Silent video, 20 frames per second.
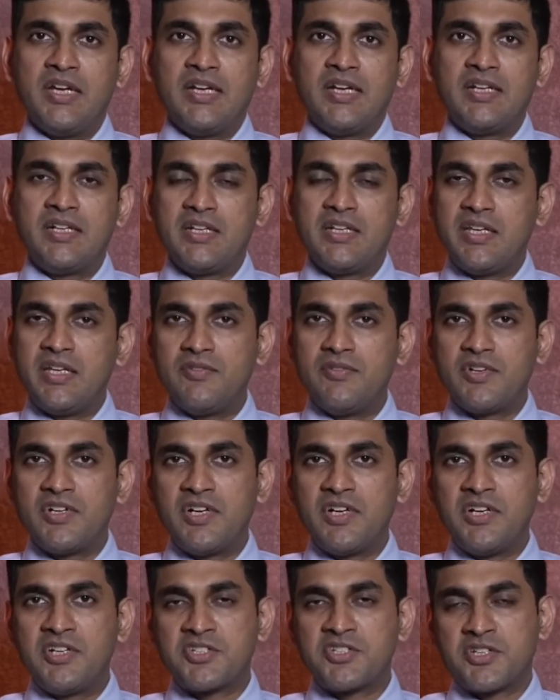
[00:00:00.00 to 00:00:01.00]
it
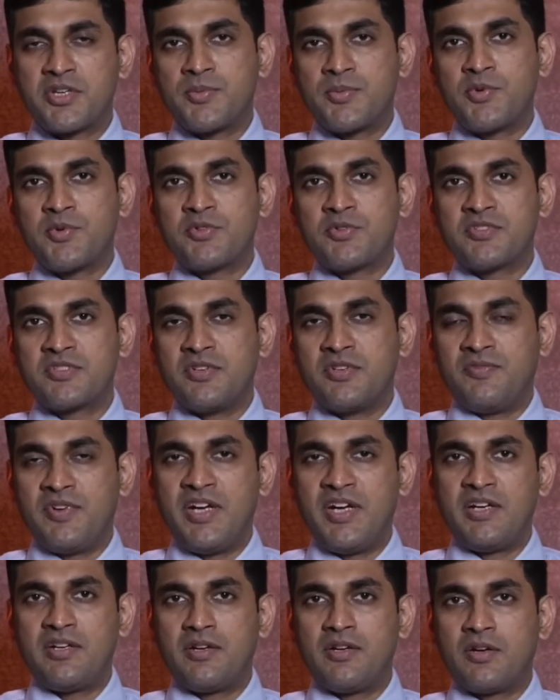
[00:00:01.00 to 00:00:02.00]
evenly distributes the
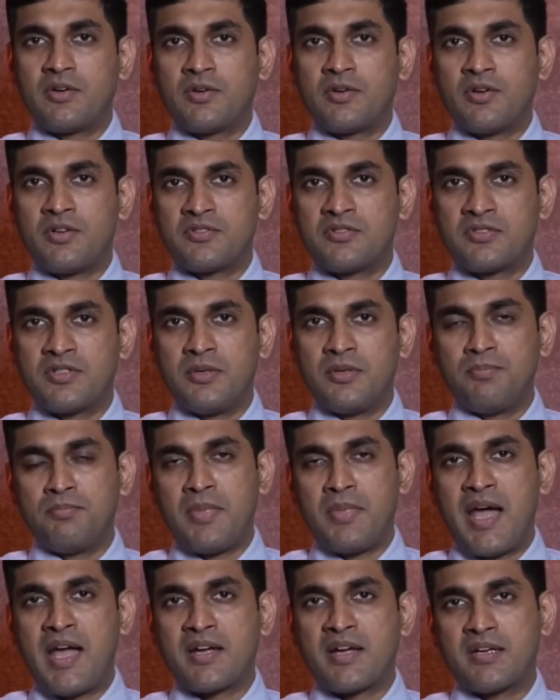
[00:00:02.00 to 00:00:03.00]
weight across the
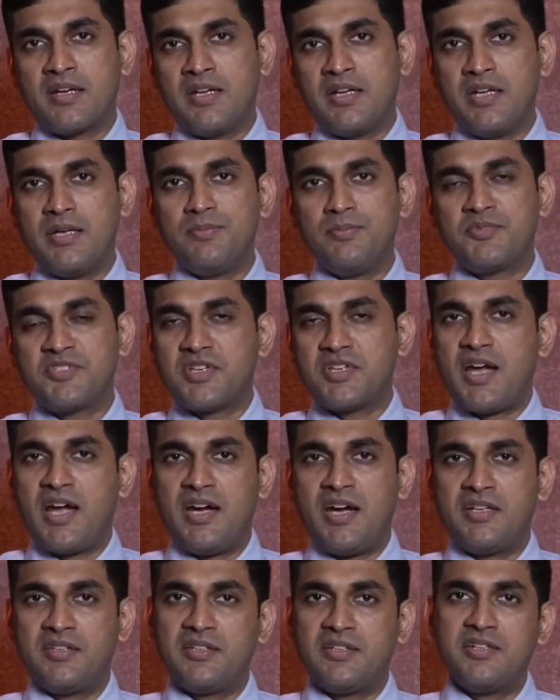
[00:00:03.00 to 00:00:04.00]
back, hips
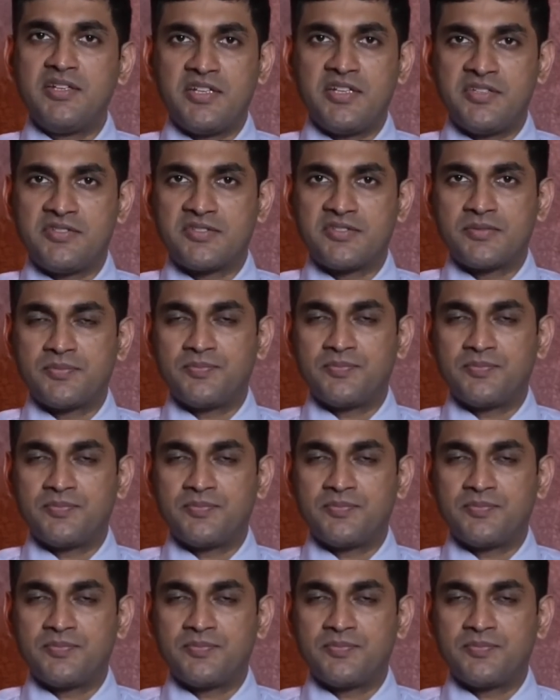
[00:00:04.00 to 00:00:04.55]
and the knees.